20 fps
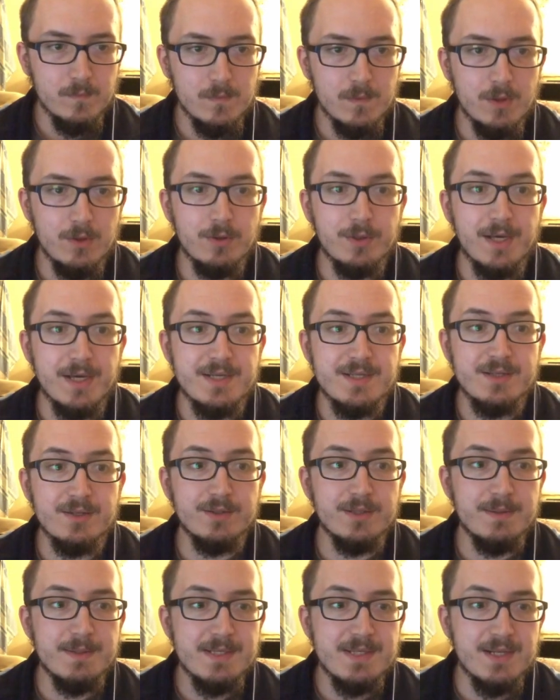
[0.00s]
Okay, so
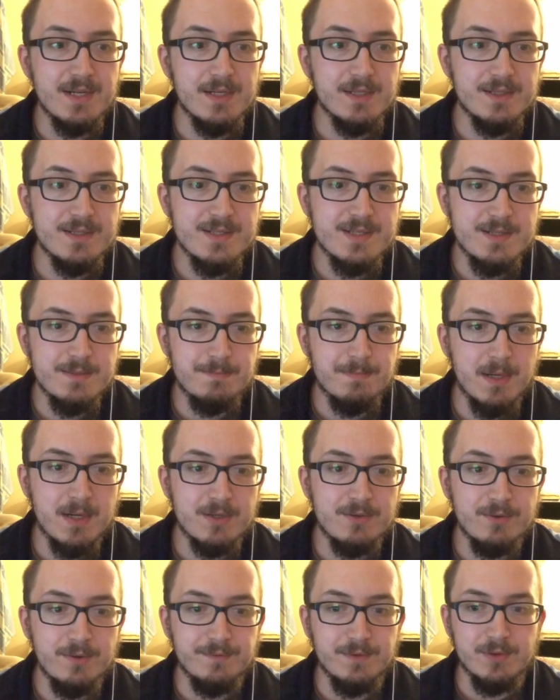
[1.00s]
basically this is
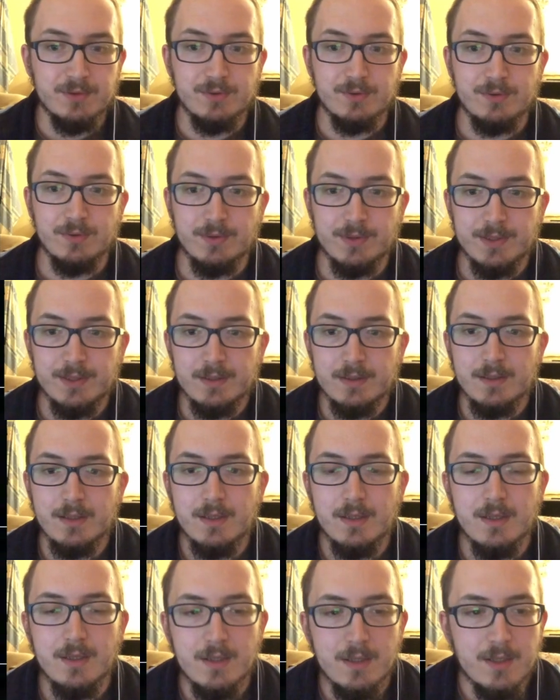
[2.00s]
part 2 of the tutorial.
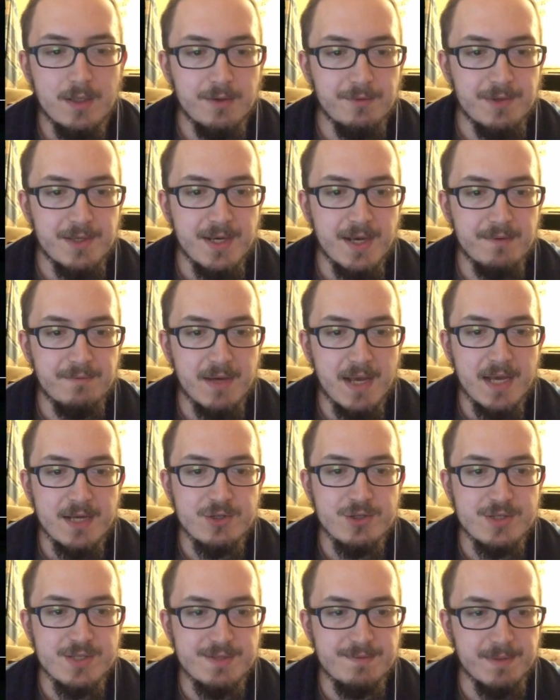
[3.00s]
We have
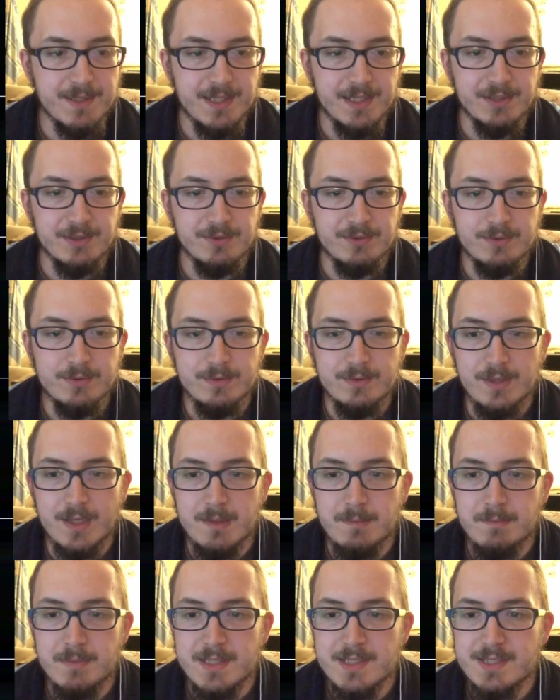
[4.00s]
actions we can do,
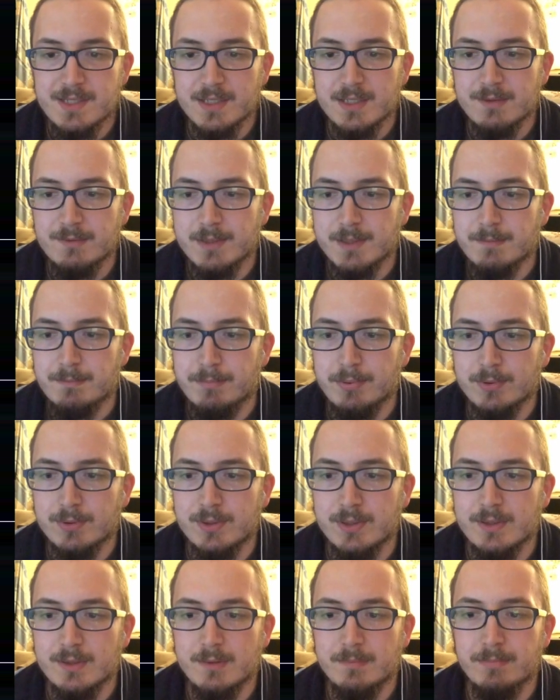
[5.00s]
and basically we put
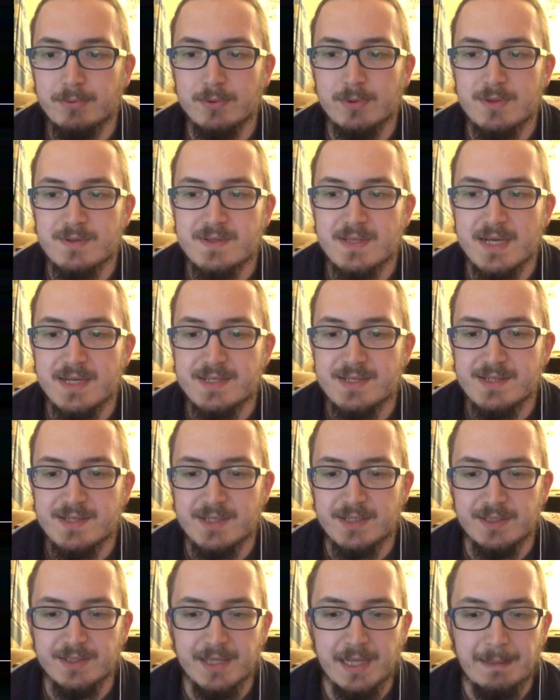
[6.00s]
those dice
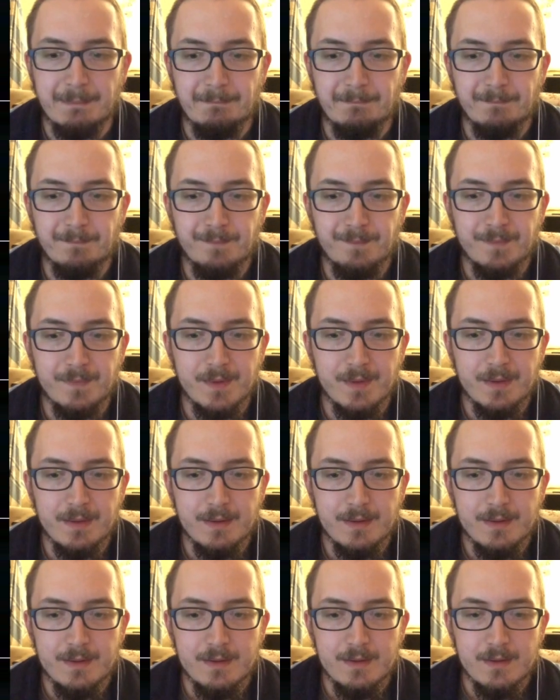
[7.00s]
in
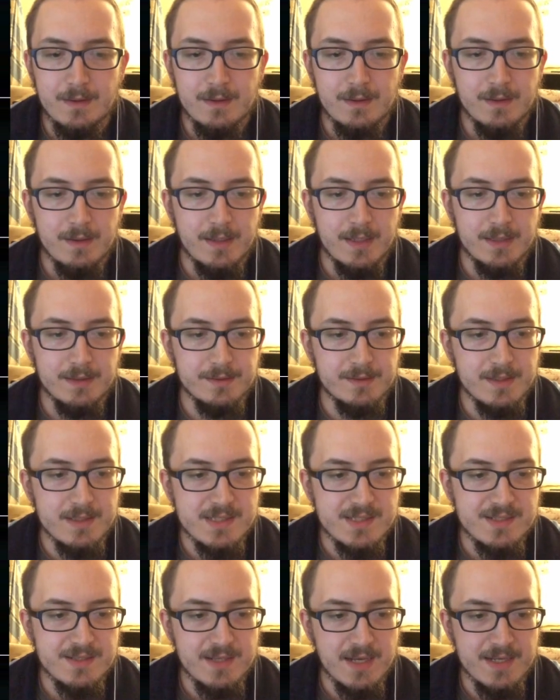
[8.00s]
them. And
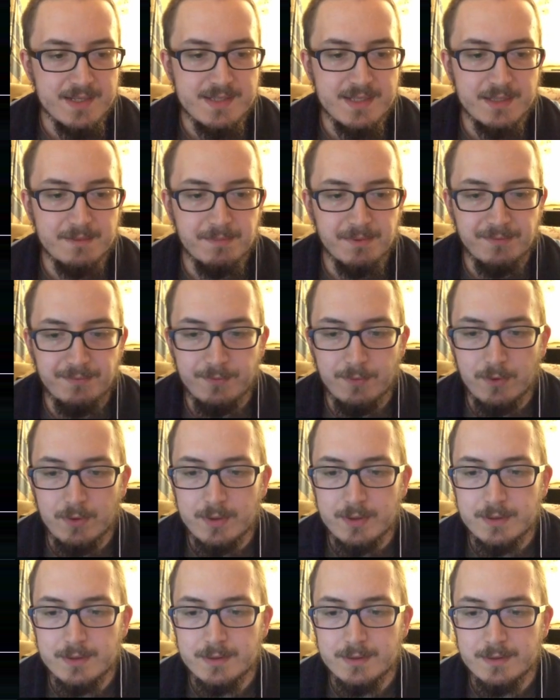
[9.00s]
as I said
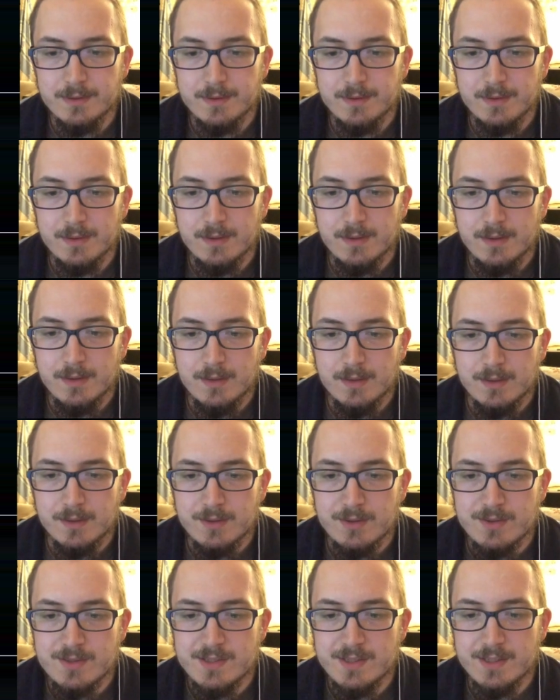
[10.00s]
before,
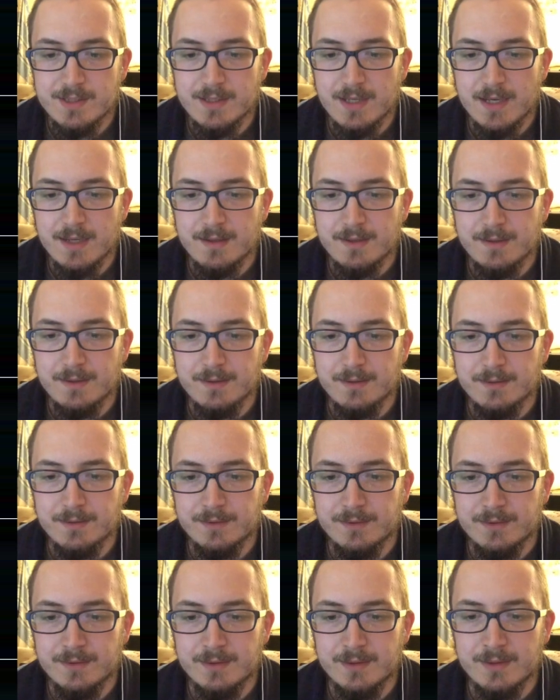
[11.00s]
you see,
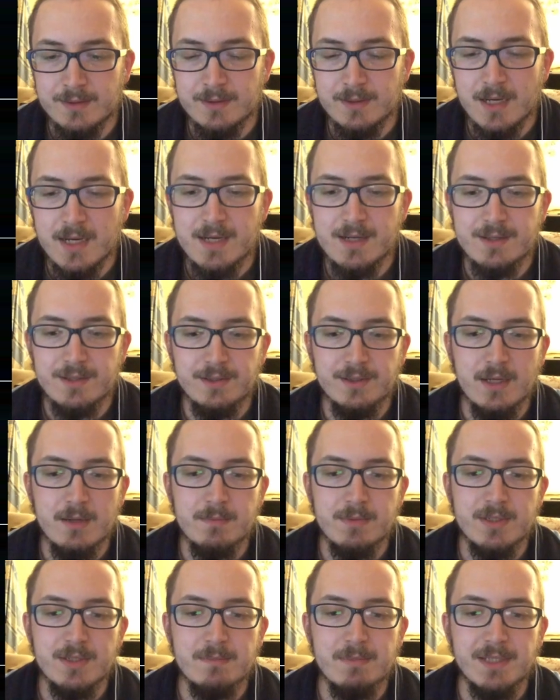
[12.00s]
the higher the
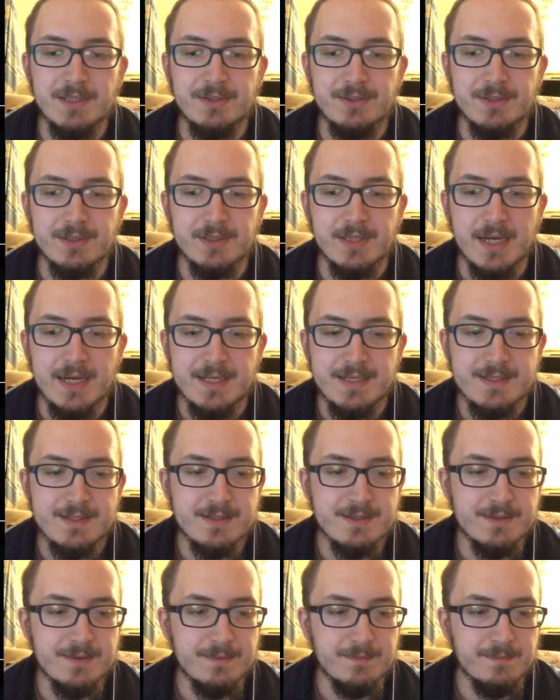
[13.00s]
number, the better the dice.